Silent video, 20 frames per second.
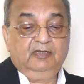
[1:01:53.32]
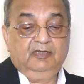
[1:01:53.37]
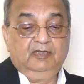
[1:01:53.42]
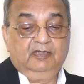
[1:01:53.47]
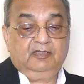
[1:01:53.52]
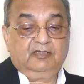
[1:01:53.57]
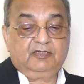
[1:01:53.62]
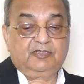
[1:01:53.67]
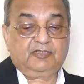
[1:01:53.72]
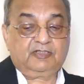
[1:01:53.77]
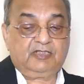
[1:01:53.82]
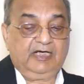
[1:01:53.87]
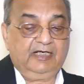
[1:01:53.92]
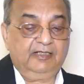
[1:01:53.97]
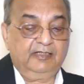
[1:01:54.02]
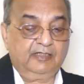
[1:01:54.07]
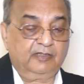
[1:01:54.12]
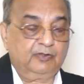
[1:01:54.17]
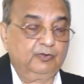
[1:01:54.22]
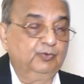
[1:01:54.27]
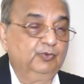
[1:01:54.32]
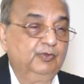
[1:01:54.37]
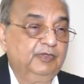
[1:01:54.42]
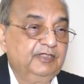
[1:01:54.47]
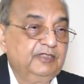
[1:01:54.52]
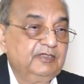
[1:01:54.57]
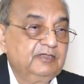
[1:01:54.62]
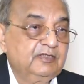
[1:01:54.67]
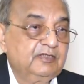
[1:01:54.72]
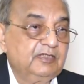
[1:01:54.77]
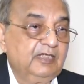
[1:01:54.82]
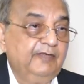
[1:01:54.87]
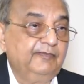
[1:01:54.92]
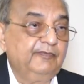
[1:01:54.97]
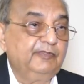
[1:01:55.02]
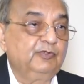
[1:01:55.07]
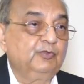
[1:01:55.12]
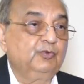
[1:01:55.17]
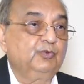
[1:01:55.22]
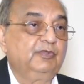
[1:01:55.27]
standard rule is
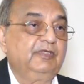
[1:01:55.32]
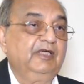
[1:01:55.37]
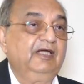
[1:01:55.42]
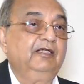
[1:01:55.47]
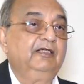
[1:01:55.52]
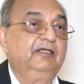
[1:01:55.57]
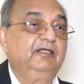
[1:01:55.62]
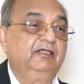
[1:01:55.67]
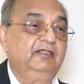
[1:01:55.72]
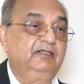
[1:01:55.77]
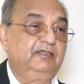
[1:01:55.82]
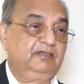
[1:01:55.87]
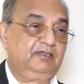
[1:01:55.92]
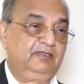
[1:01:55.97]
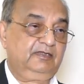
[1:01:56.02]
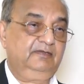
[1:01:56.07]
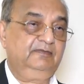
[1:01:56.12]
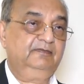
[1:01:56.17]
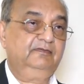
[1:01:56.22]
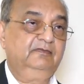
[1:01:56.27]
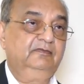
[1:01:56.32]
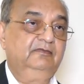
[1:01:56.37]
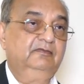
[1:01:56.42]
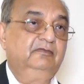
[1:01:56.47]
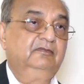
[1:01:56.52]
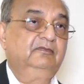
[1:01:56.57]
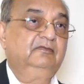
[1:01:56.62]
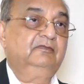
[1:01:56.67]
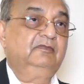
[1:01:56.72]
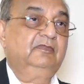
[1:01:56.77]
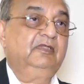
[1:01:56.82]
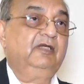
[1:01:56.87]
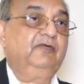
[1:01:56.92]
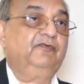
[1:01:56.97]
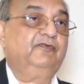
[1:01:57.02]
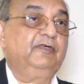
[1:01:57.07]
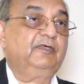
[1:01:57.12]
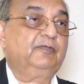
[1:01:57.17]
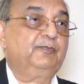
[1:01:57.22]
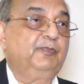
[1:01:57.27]
7 to 10 days.
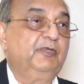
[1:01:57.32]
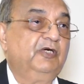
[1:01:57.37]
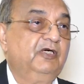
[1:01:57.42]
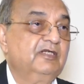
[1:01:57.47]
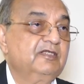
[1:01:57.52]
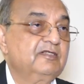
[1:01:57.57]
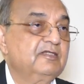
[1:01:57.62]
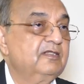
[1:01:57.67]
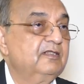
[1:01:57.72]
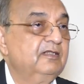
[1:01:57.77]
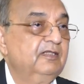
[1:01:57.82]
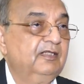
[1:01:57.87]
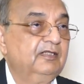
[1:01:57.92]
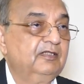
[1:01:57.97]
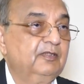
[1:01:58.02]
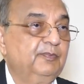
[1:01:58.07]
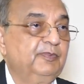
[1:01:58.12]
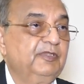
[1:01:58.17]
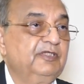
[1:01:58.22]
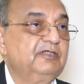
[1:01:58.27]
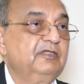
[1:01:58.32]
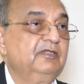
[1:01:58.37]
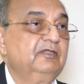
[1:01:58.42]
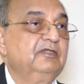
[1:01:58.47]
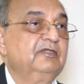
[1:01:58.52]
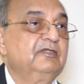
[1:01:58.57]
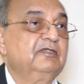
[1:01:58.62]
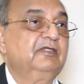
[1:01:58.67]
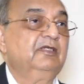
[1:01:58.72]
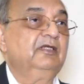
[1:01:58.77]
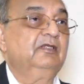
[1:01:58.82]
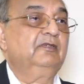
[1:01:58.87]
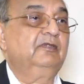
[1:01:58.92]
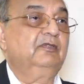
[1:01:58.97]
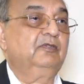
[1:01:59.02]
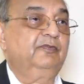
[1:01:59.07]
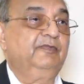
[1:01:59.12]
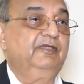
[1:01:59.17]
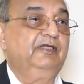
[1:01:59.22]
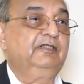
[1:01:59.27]
If it passed and the patient is still
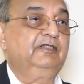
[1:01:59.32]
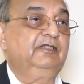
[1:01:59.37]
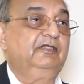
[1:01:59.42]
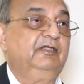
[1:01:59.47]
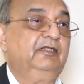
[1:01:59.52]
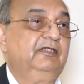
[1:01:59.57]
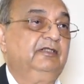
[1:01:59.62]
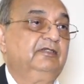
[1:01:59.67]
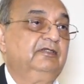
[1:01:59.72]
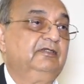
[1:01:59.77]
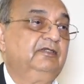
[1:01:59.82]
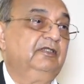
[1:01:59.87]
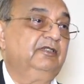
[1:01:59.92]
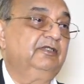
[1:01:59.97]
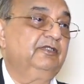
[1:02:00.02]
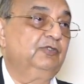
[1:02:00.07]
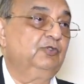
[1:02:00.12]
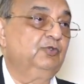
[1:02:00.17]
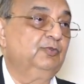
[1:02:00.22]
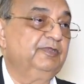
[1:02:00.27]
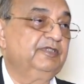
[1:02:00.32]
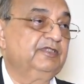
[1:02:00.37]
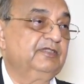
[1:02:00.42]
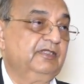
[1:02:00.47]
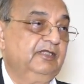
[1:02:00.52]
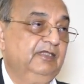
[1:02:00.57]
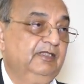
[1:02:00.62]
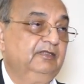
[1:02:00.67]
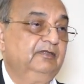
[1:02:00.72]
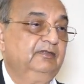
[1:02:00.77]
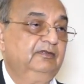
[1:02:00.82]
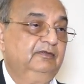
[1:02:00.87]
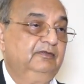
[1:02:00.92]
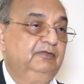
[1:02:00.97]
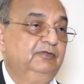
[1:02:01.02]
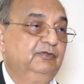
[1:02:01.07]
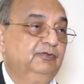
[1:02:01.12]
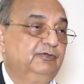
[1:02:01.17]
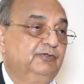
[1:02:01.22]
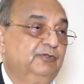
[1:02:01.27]
on ventilator and tube is in,
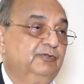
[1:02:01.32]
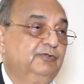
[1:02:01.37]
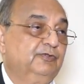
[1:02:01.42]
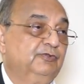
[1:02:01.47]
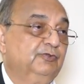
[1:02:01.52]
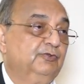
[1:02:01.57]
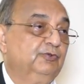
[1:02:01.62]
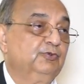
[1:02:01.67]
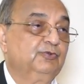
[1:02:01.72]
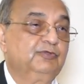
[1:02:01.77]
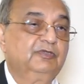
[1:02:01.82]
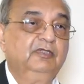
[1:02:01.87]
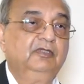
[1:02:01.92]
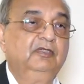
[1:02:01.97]
you should choose.